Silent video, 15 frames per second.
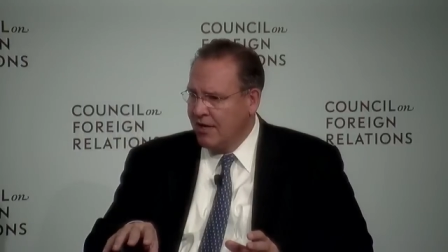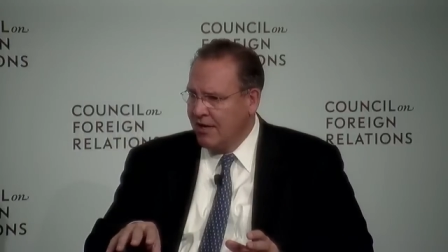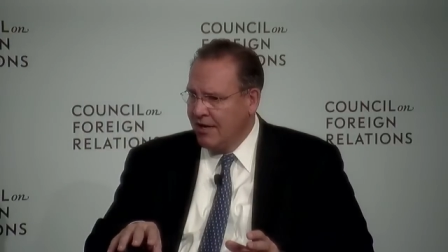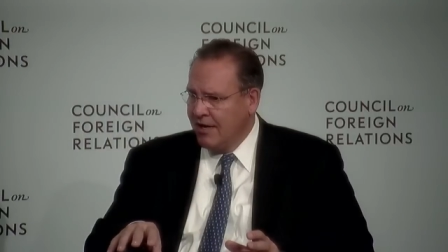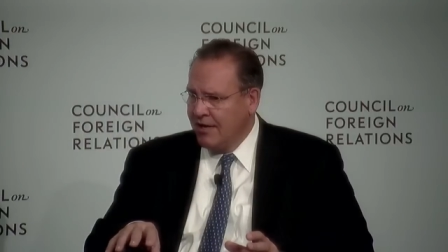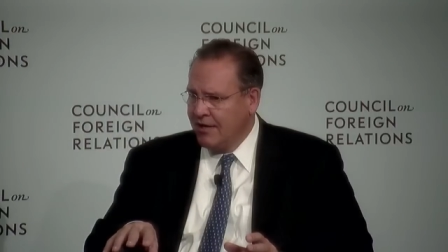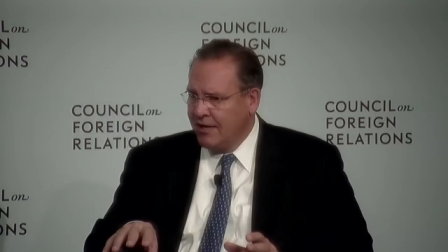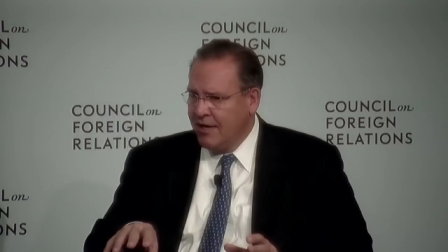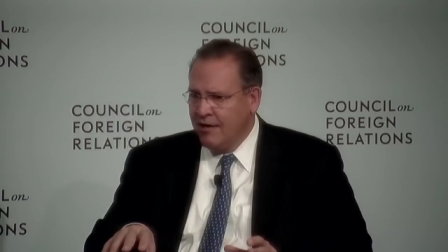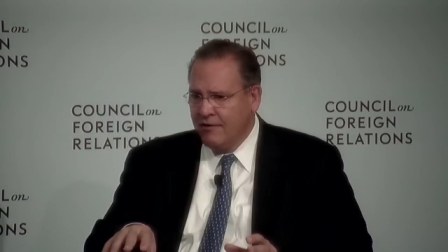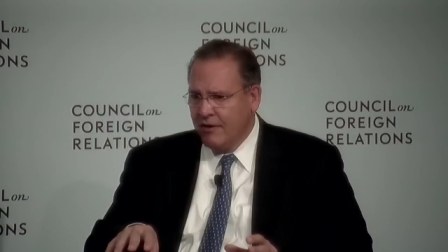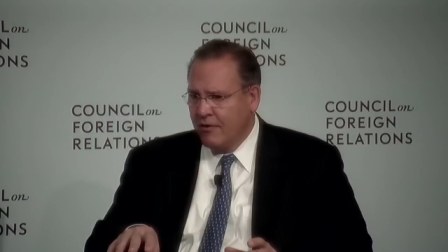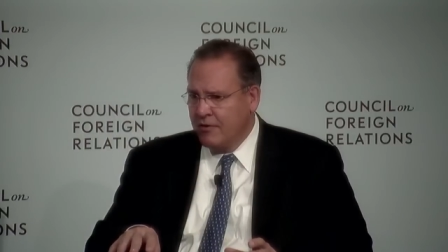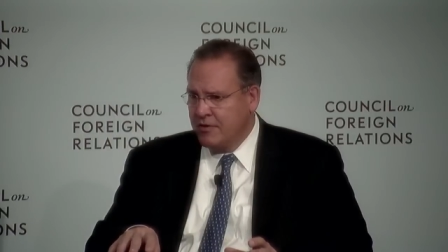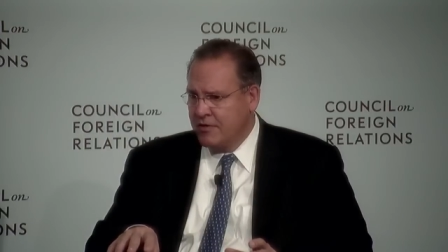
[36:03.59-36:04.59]
And the key
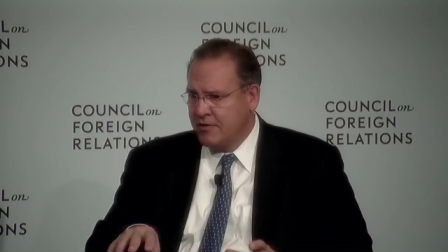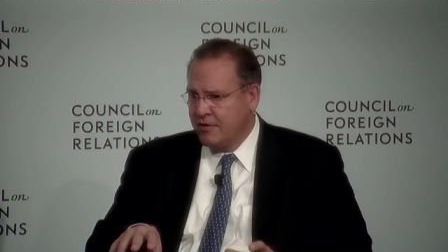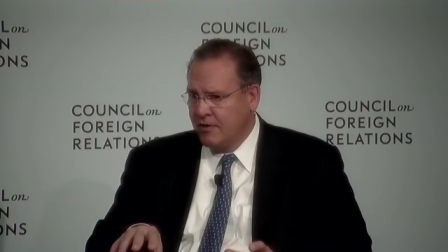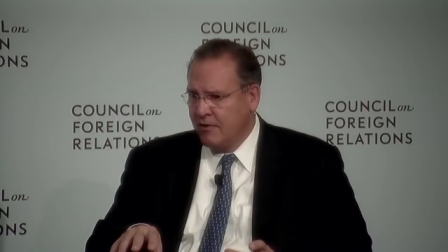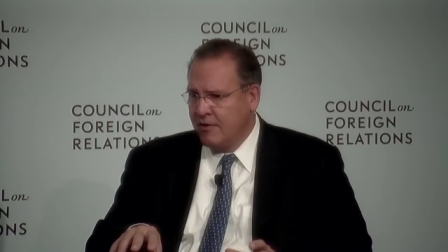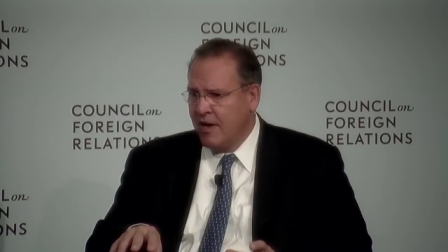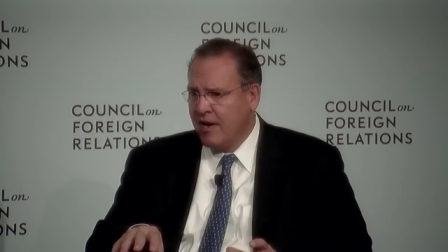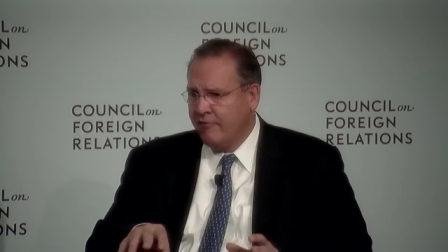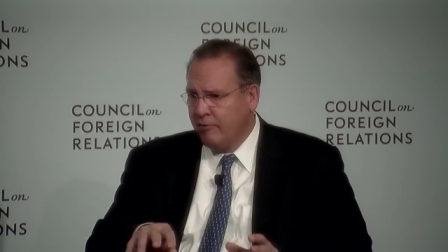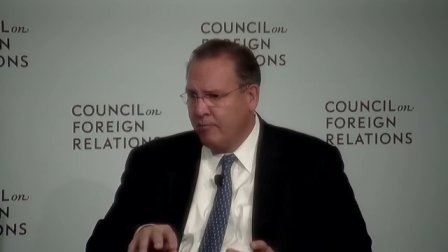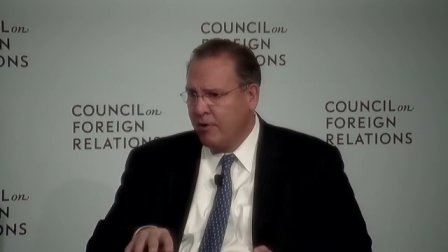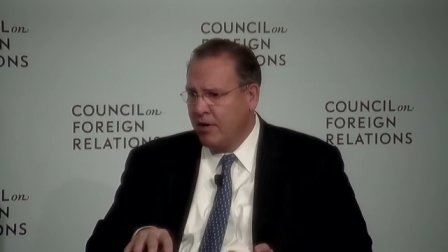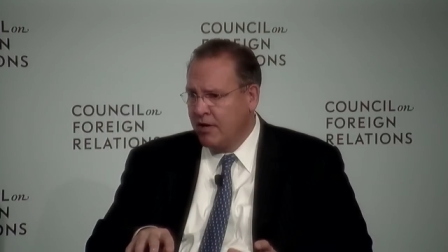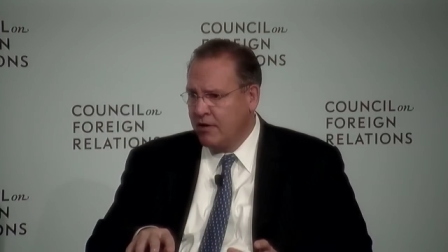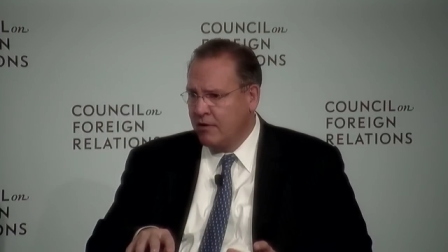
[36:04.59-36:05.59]
there is, you know, not
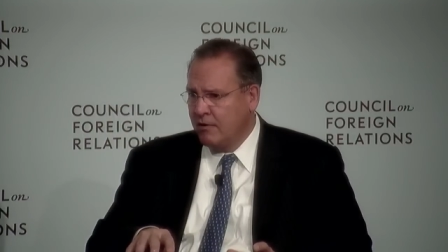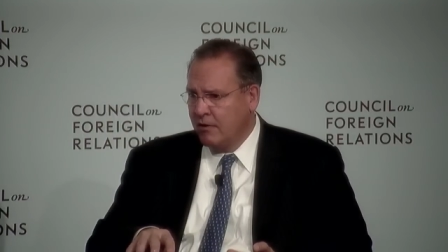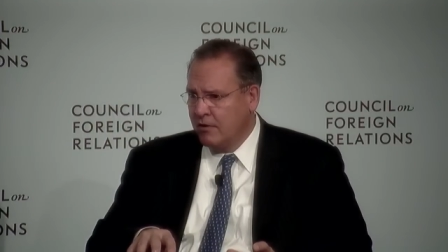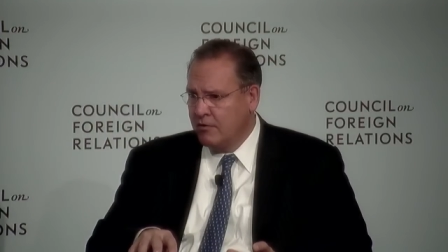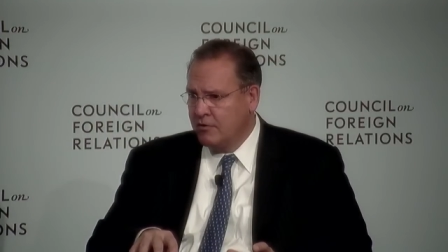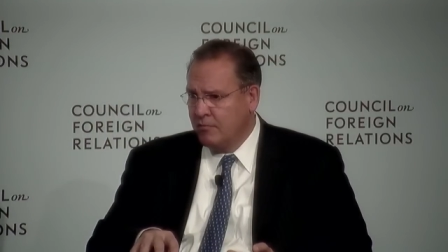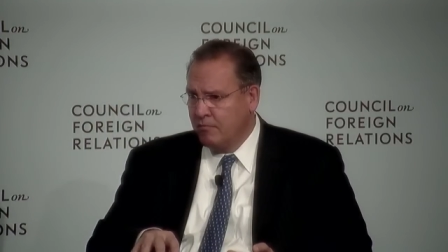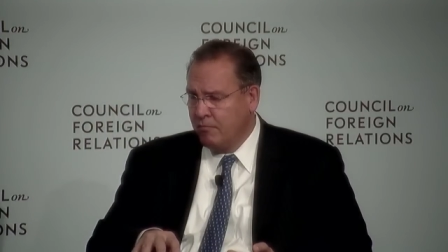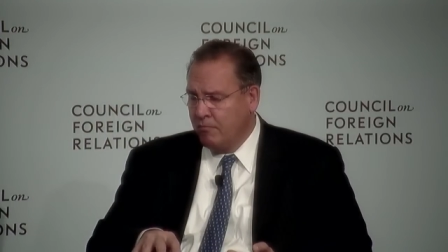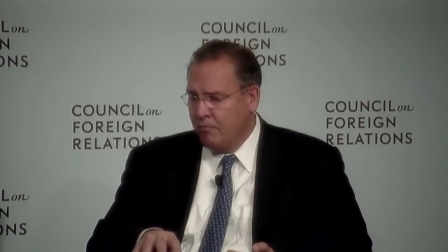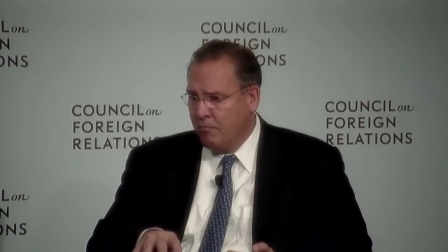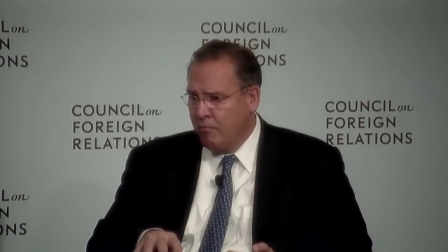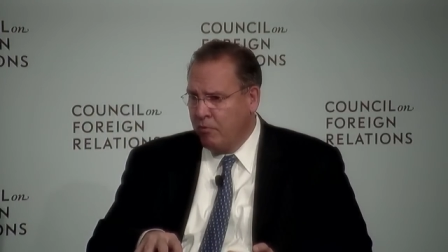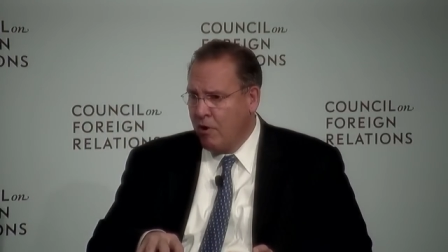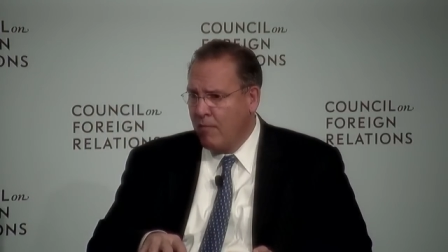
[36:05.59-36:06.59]
everybody should,
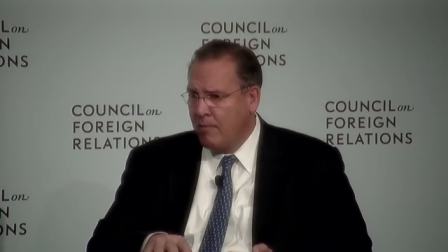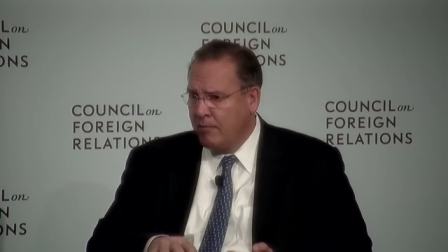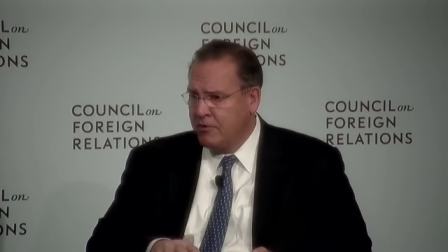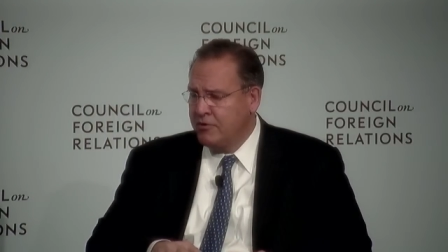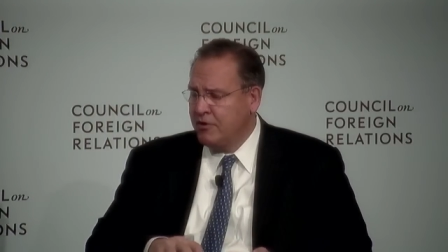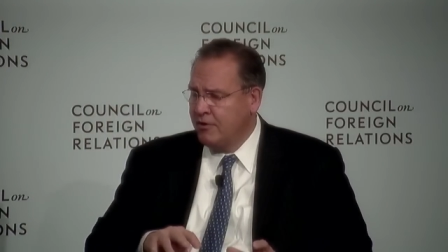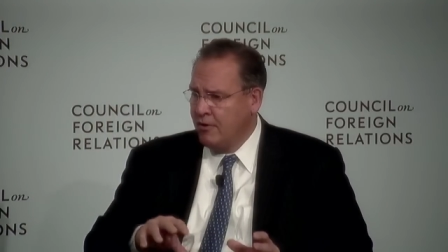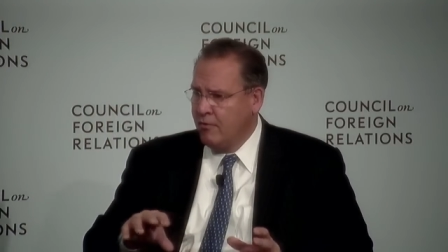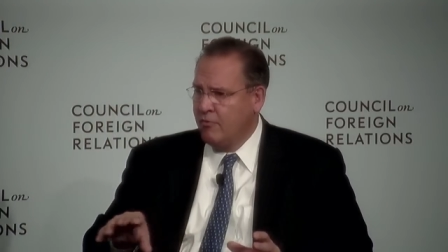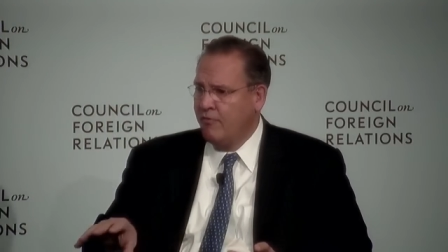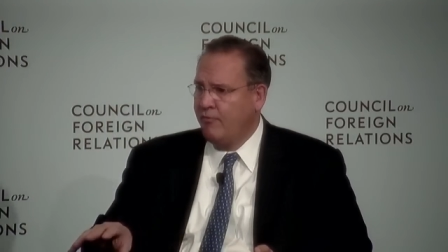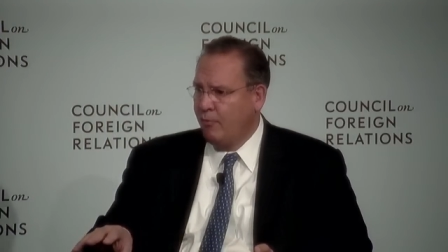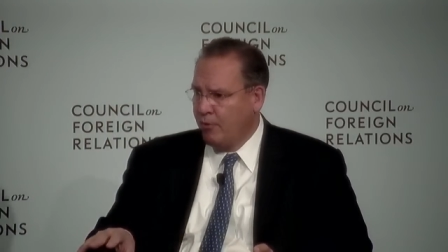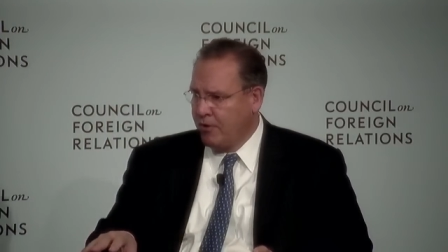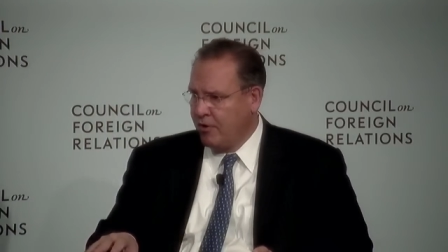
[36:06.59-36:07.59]
probably should go to a
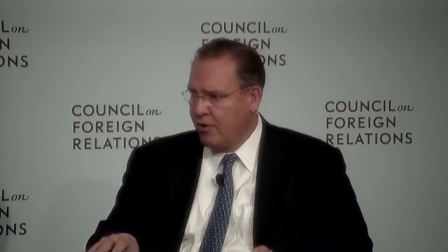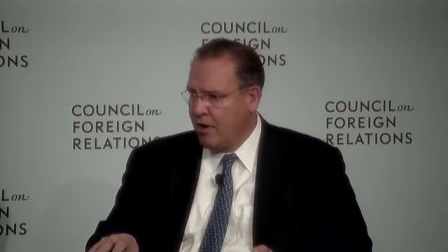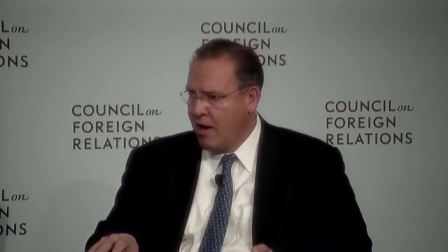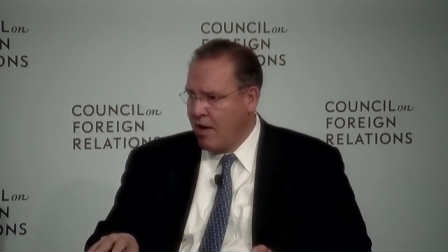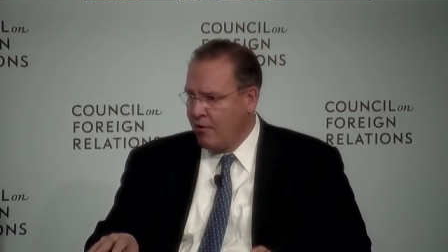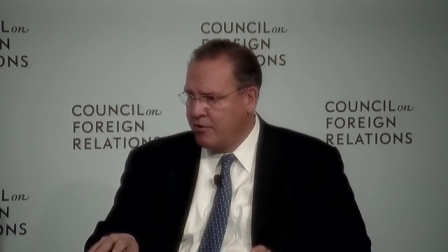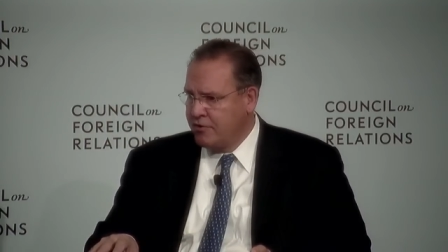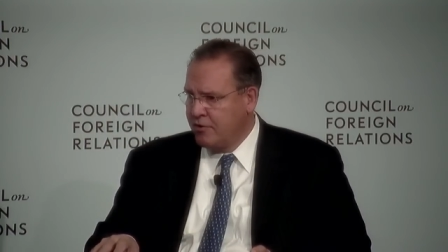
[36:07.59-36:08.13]
four-year college.